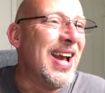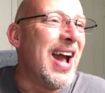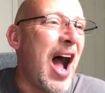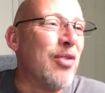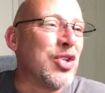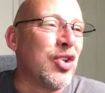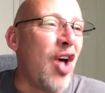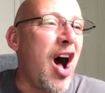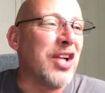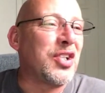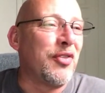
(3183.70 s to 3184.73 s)
I was
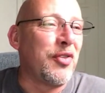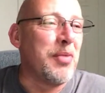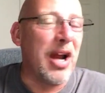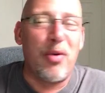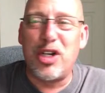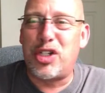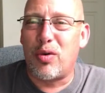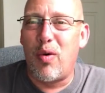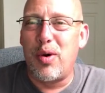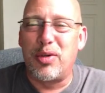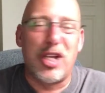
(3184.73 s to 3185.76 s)
lost there for a minute. I wasn't sure
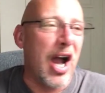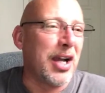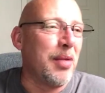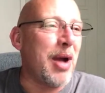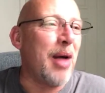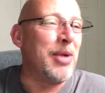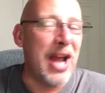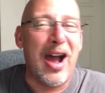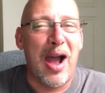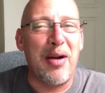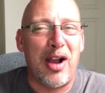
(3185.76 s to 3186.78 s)
what we were talking about, but
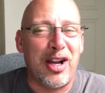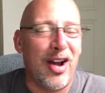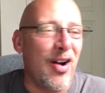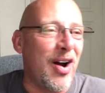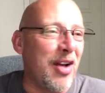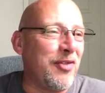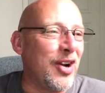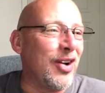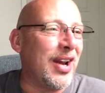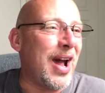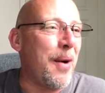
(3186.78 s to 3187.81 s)
now I, I caught on. I
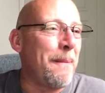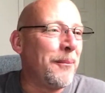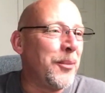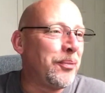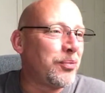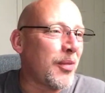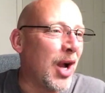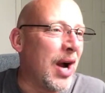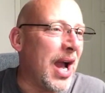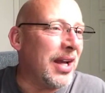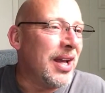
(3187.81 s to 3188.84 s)
figured it out. All
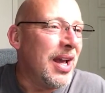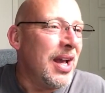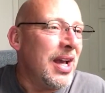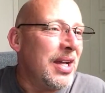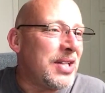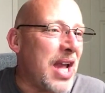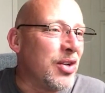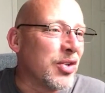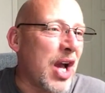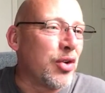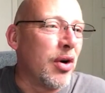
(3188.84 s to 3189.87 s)
right.
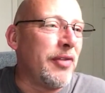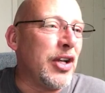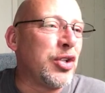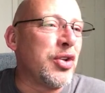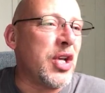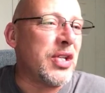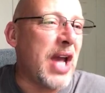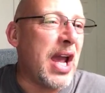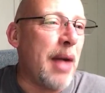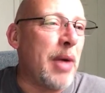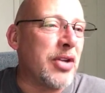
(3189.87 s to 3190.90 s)
Daniel's Outdoor Adventure says, Hey,
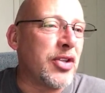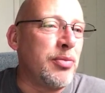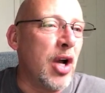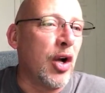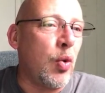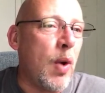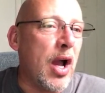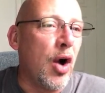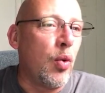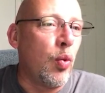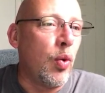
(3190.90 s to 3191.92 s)
I bought some young
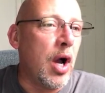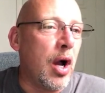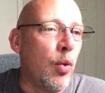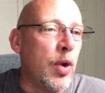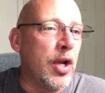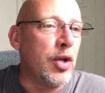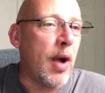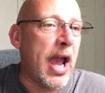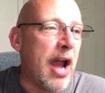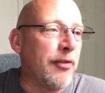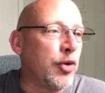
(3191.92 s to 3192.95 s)
quail. Uh, when do I
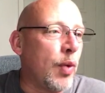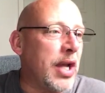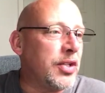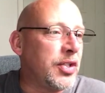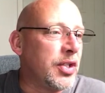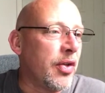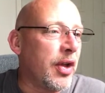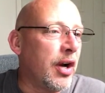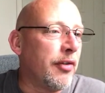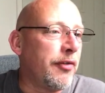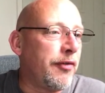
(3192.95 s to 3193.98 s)
have to wait till
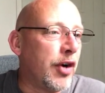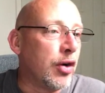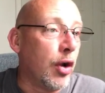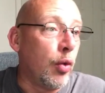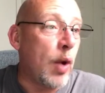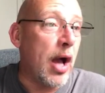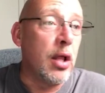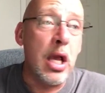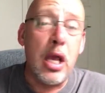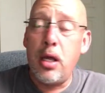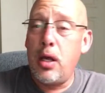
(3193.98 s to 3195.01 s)
they're fertile? Well,
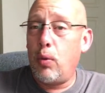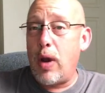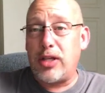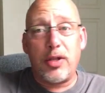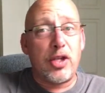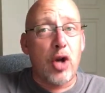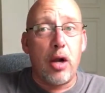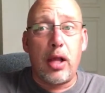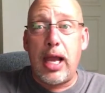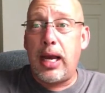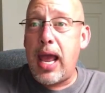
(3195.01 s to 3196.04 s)
wait till they start
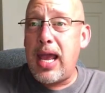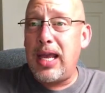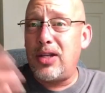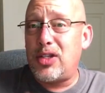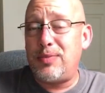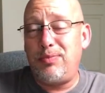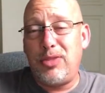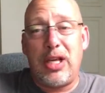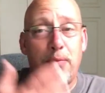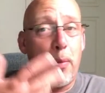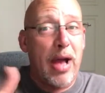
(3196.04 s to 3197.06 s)
laying eggs,
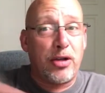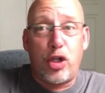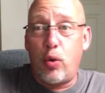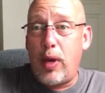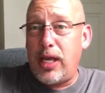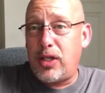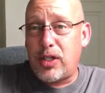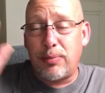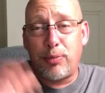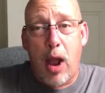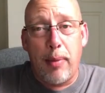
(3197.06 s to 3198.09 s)
give them about two weeks,
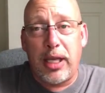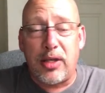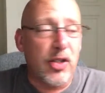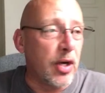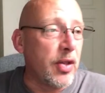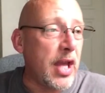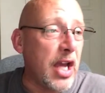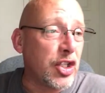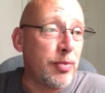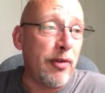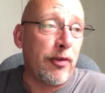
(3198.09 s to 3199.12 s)
and probably consider the eggs
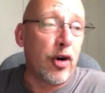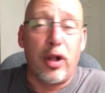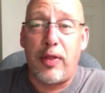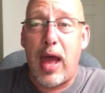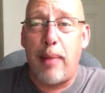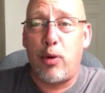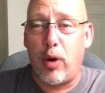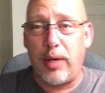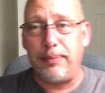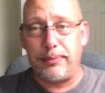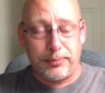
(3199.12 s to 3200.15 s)
to be fertile at that
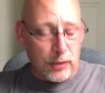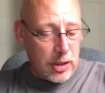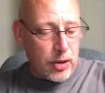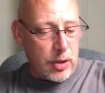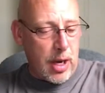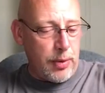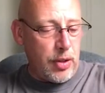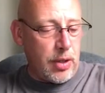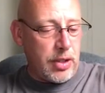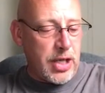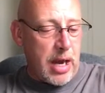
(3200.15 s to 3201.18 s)
point. So, how are we
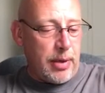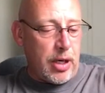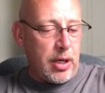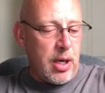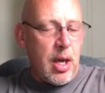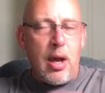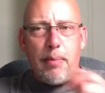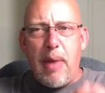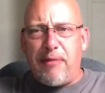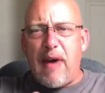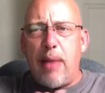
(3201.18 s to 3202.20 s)
doing on time here?
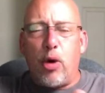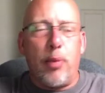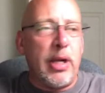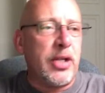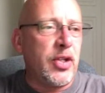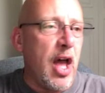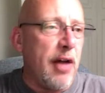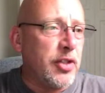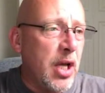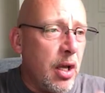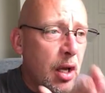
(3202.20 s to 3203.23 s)
About five more minutes
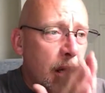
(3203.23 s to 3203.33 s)
left.